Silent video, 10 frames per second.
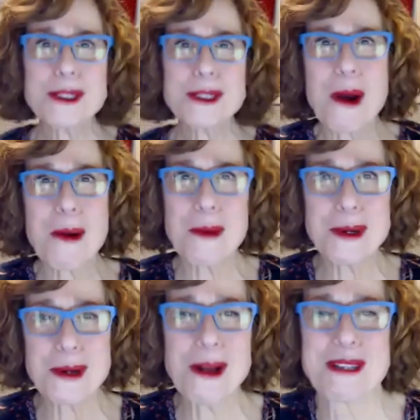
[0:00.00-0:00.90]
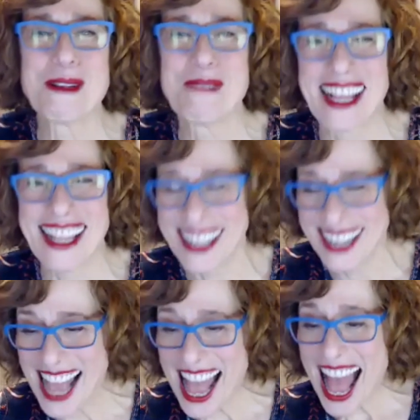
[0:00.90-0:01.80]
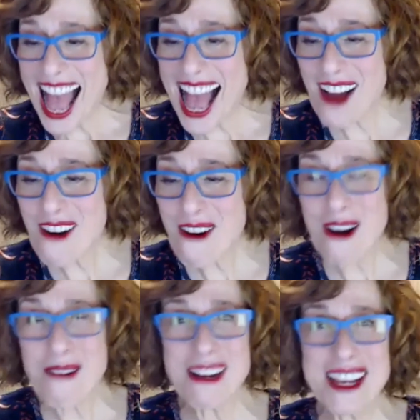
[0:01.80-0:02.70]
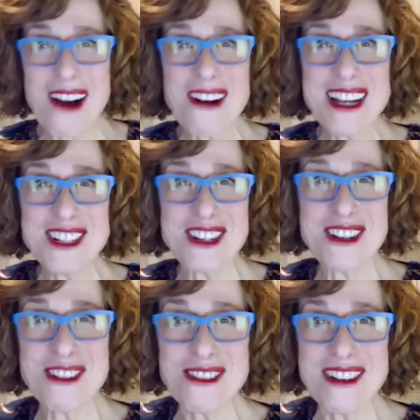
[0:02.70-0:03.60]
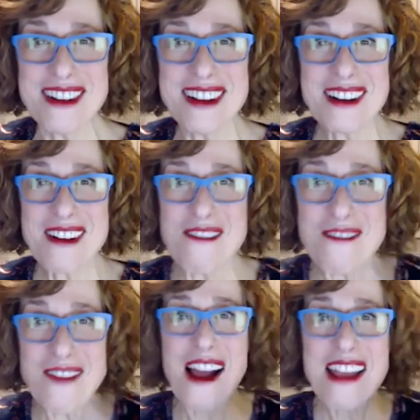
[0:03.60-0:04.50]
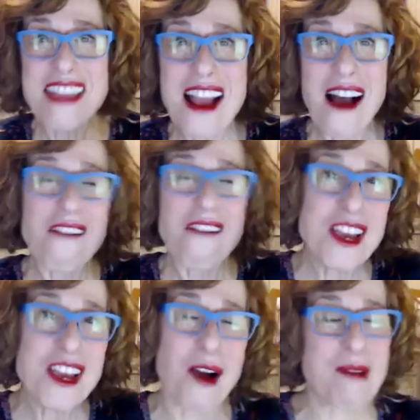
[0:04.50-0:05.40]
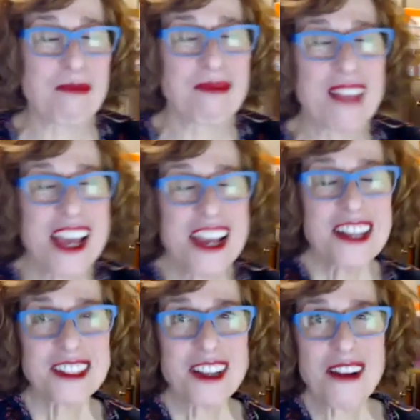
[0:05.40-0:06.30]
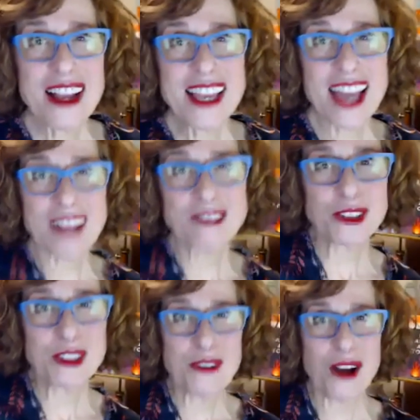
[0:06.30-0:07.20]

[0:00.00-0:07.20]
part we were talking about. How are we going to find the afikomen? So again, I've sort of